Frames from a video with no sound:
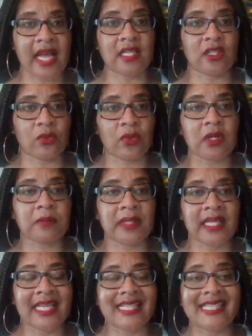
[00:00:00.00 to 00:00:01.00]
and or
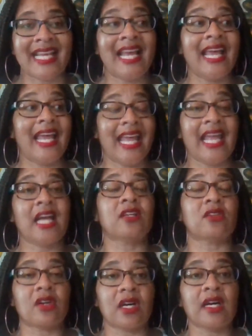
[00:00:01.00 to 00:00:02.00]
other experiences in
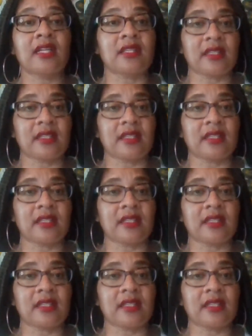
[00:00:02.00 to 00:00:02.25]
your life,